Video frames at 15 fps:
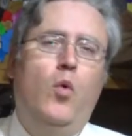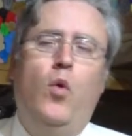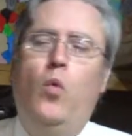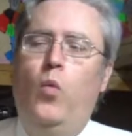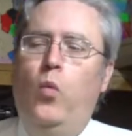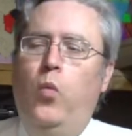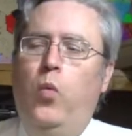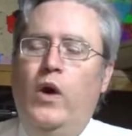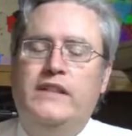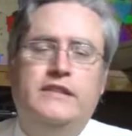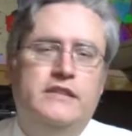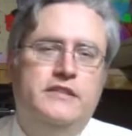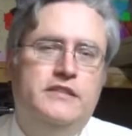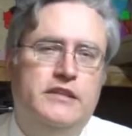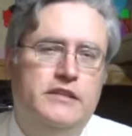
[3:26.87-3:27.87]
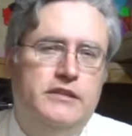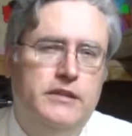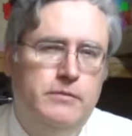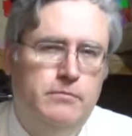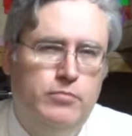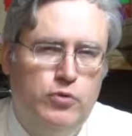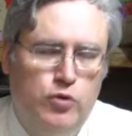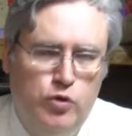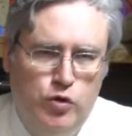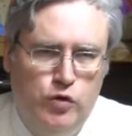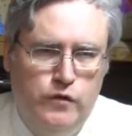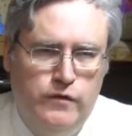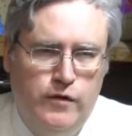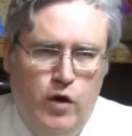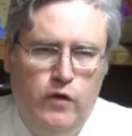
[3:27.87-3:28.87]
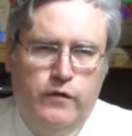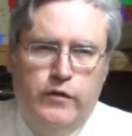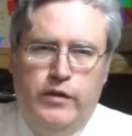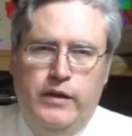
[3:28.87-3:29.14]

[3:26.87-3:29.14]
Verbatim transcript: what does this improve over the